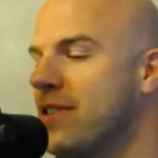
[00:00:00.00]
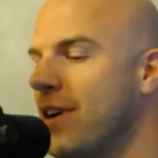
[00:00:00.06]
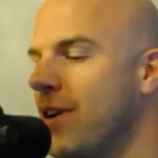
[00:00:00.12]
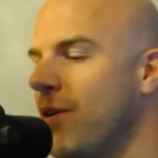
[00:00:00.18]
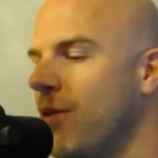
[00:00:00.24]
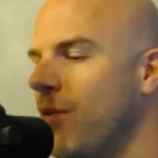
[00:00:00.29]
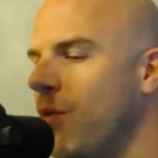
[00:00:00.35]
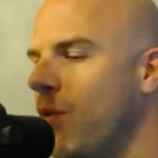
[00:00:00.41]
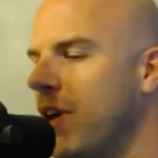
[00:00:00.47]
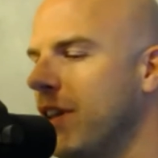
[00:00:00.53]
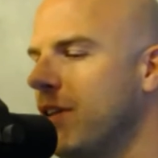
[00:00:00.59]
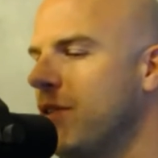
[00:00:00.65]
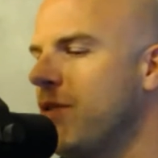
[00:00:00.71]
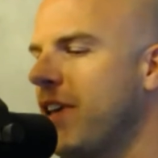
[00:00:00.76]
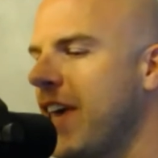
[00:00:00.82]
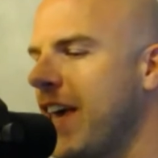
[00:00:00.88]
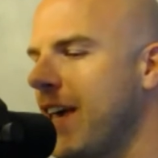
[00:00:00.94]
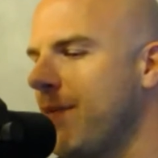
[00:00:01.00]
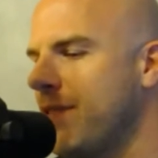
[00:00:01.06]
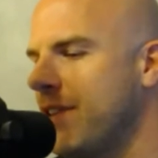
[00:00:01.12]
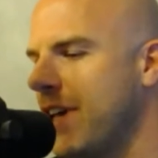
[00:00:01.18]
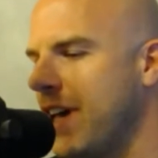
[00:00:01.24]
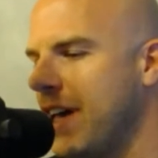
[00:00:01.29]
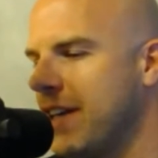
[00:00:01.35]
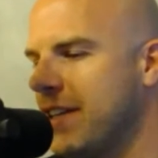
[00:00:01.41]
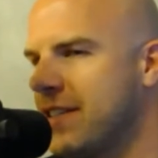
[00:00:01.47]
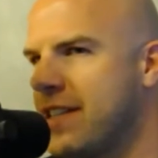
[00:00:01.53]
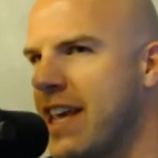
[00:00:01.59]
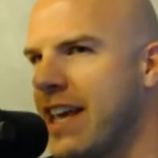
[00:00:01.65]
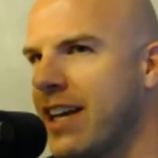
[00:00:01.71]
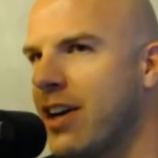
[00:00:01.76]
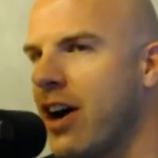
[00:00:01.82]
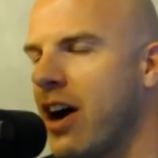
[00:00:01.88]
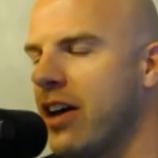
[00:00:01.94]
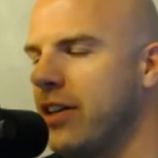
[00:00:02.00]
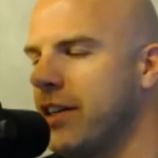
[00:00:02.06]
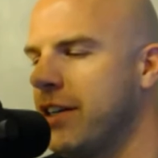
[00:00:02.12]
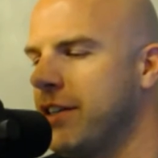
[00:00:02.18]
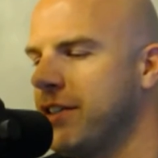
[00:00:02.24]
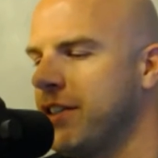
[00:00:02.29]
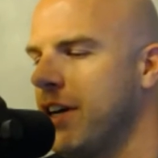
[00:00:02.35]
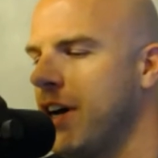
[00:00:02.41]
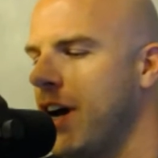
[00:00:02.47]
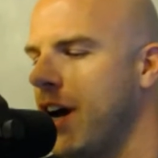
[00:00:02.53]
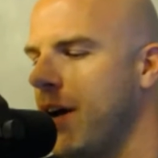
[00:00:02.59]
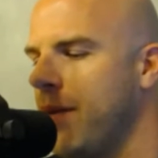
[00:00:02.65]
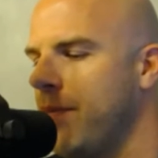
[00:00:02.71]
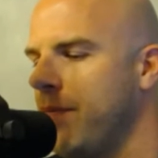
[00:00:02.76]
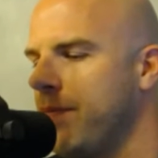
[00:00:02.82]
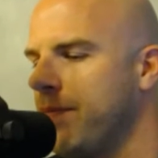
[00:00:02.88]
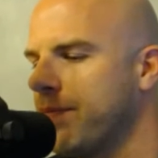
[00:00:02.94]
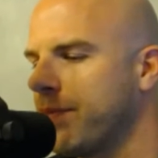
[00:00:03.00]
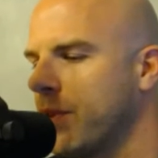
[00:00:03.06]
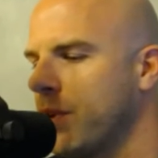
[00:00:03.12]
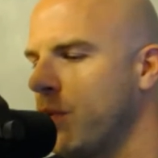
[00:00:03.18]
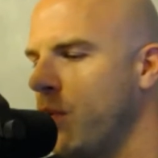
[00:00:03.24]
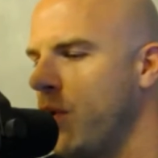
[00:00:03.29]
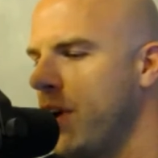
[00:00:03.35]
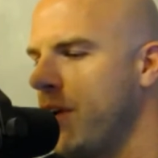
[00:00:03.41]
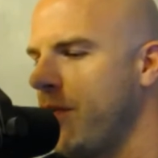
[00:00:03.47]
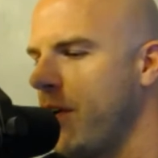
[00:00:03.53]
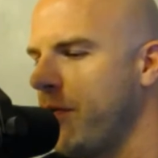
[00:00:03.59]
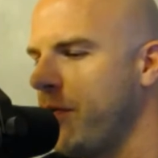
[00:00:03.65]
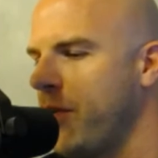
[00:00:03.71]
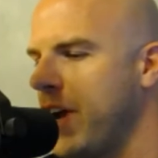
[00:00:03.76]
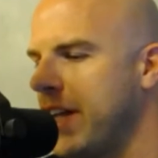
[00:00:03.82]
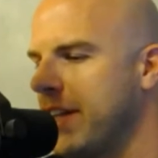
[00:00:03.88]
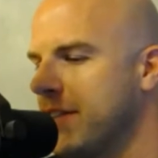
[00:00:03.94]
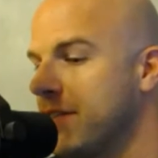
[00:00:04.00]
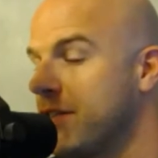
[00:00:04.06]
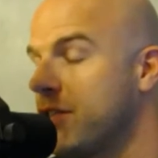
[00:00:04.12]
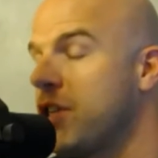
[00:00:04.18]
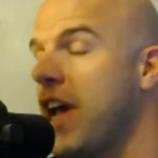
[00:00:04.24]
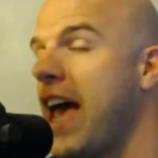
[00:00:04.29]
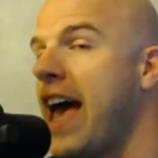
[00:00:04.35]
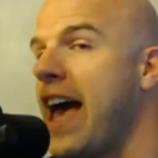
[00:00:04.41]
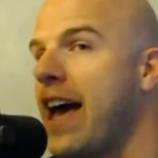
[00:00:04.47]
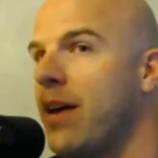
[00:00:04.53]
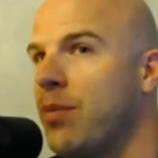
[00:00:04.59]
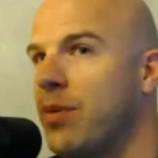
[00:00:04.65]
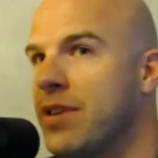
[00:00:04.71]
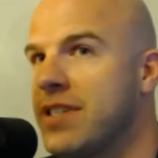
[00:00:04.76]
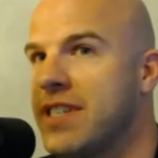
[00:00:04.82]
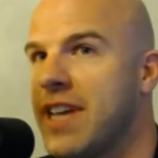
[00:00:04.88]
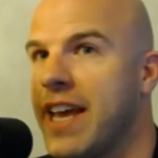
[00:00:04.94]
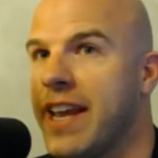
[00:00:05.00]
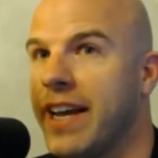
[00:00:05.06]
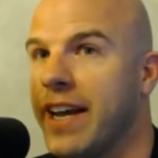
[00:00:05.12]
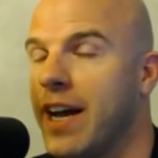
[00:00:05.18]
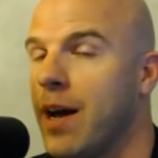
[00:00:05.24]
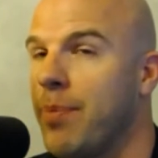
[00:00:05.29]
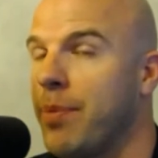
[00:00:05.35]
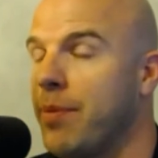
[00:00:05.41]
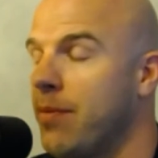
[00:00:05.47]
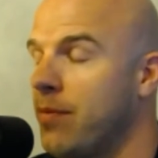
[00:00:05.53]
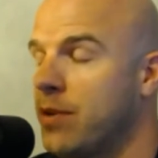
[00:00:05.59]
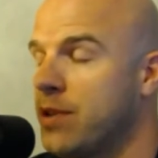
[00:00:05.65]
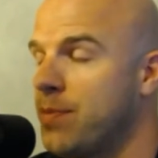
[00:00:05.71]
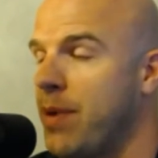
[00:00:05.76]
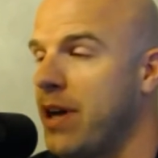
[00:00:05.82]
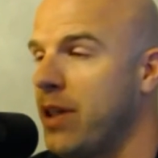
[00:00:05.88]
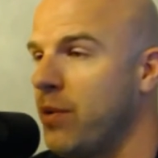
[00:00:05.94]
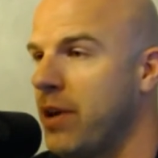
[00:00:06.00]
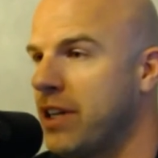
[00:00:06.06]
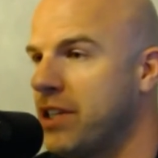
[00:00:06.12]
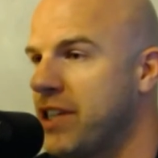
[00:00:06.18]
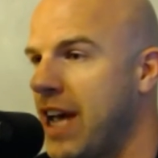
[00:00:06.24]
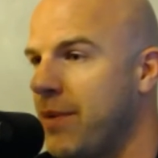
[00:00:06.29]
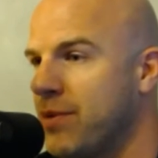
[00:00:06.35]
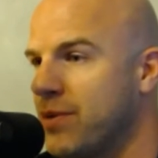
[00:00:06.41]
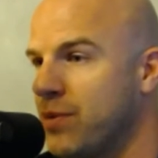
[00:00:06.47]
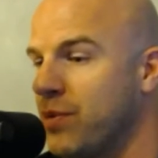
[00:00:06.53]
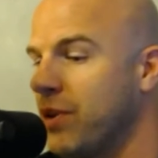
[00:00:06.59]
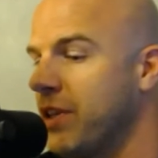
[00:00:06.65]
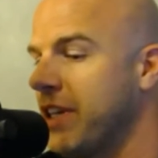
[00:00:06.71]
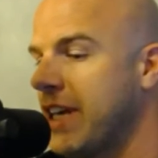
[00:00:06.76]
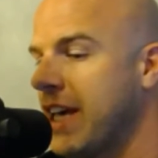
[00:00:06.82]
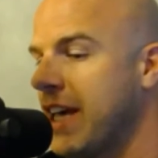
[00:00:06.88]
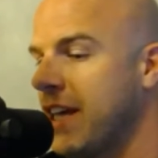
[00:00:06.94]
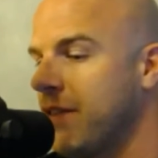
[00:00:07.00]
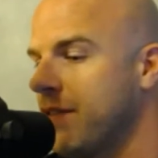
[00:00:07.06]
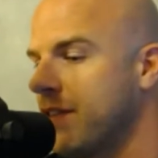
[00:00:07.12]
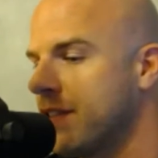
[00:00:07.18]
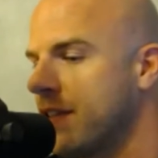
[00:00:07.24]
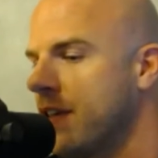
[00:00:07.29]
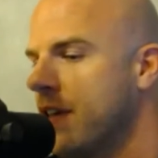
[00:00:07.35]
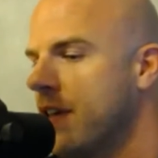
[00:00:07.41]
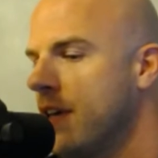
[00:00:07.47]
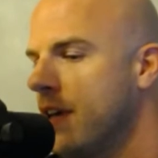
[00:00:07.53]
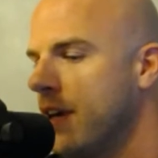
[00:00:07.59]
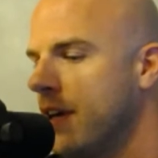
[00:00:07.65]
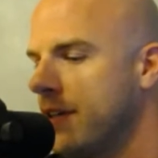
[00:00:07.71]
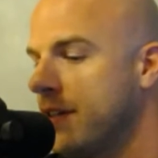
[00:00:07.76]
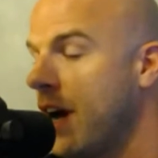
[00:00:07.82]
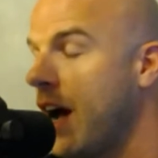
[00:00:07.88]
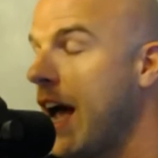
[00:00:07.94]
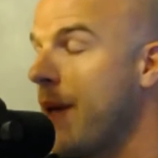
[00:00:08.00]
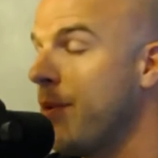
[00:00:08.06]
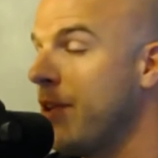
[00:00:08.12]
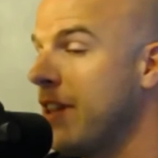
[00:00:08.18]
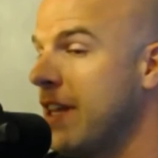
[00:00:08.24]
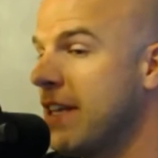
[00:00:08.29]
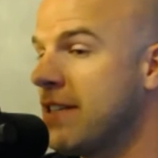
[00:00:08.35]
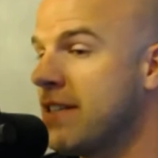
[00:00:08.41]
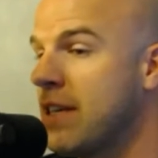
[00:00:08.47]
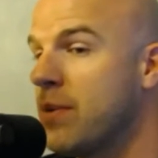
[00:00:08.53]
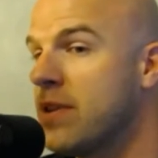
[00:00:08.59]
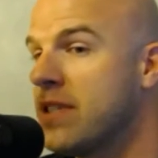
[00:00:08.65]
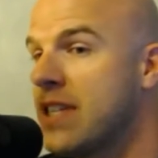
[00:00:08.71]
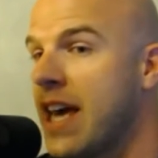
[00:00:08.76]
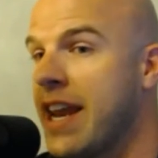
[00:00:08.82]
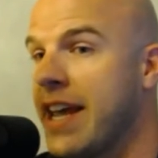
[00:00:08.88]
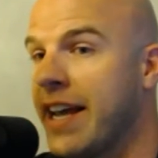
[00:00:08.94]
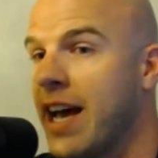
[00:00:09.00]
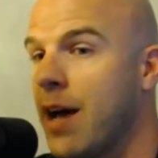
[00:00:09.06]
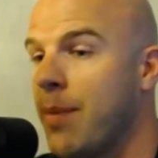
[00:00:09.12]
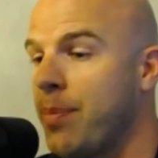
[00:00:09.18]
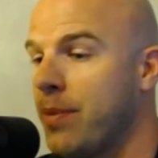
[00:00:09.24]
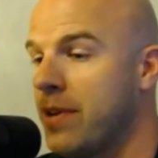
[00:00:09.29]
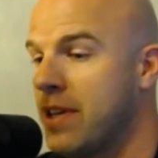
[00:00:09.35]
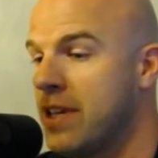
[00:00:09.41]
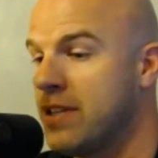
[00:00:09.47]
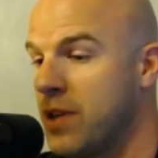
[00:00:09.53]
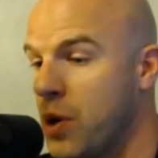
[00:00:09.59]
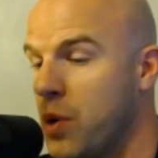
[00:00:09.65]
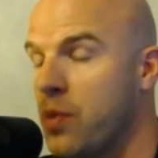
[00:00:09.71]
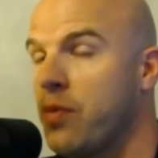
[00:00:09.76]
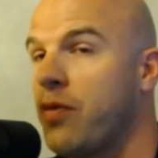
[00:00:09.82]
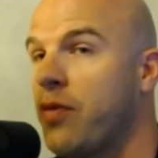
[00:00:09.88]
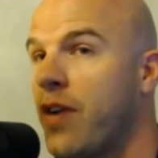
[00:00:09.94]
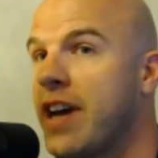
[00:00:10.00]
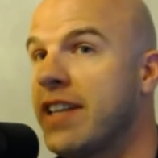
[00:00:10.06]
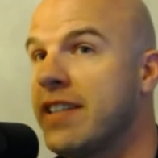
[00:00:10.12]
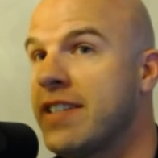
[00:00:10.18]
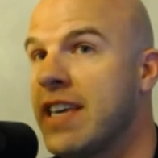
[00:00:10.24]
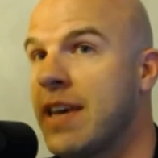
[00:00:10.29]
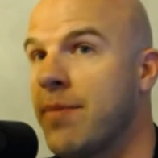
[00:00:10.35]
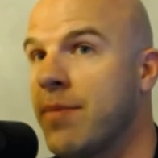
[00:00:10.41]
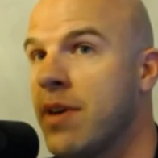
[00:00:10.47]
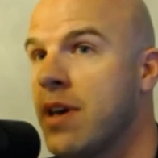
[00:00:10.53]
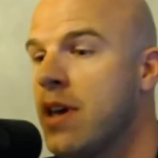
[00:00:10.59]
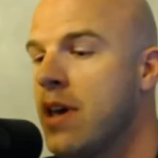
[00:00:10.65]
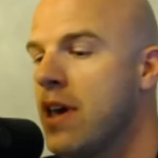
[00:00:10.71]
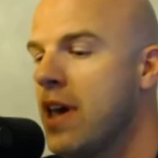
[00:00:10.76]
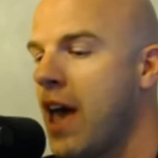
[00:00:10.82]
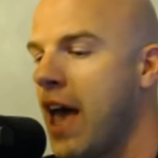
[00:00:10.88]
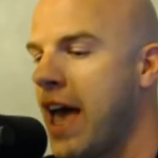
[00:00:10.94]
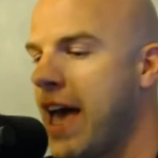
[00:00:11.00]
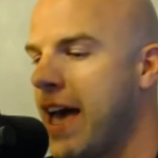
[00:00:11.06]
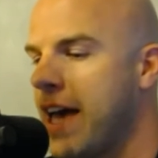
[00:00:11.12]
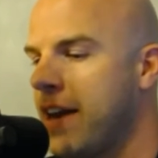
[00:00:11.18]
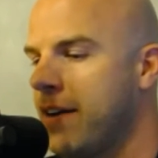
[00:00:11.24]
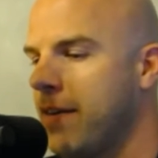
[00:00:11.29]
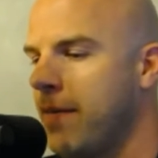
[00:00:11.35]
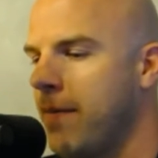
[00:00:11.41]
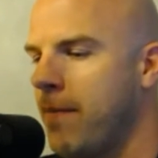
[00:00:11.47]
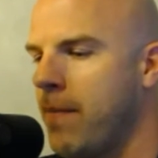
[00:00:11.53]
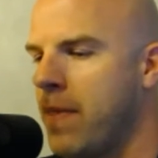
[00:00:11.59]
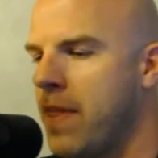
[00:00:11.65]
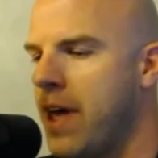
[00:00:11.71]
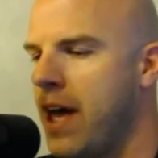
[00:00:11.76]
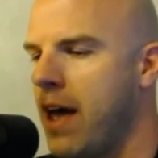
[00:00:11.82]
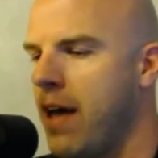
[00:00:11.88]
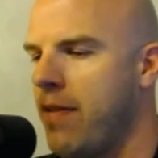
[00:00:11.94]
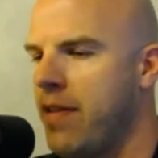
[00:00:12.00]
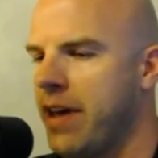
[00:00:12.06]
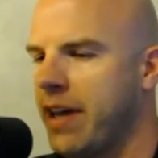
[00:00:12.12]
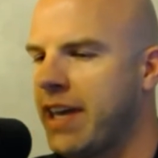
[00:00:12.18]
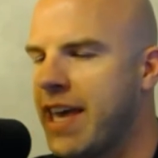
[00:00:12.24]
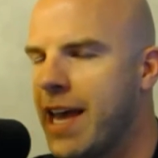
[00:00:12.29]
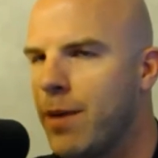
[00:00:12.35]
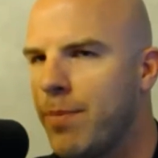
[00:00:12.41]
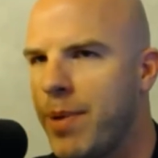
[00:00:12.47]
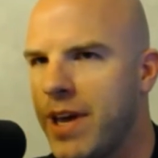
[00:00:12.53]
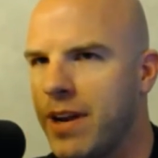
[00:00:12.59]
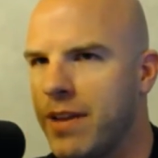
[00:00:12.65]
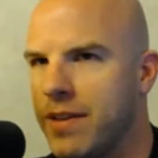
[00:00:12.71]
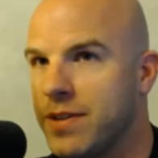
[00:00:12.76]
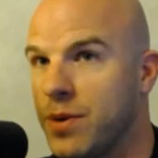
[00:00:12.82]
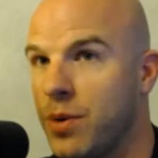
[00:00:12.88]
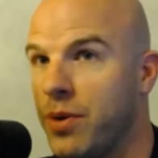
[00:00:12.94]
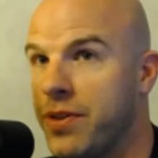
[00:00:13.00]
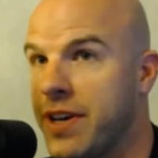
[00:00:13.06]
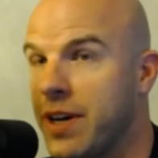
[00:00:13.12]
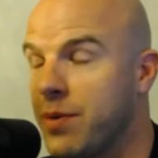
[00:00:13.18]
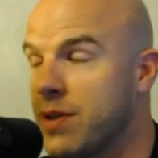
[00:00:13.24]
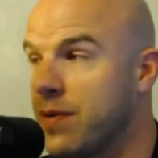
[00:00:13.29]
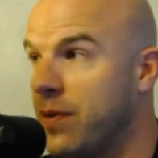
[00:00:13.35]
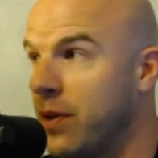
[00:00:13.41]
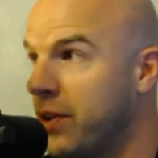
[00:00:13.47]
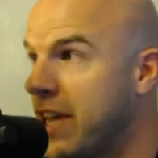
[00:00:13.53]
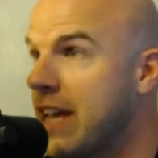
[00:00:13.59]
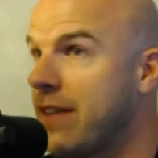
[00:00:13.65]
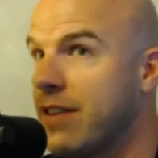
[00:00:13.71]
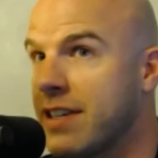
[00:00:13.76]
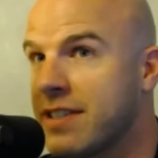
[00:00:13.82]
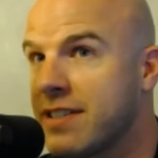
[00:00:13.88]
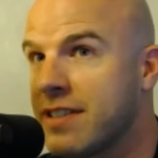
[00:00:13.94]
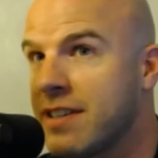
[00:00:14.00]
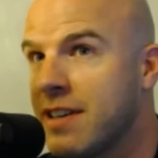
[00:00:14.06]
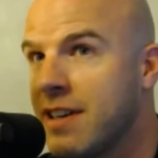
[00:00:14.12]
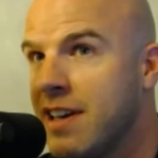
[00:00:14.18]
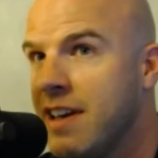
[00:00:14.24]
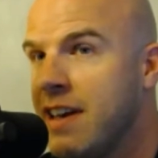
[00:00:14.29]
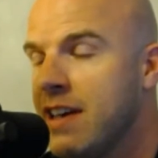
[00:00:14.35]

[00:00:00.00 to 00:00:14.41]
So when Lou came to State College, one of our friends, Chad, was setting up. Which, by the way, Chad was really ahead of his time in this. He was setting up his own fight team, and the kingpin of this whole thing was Phil Davis.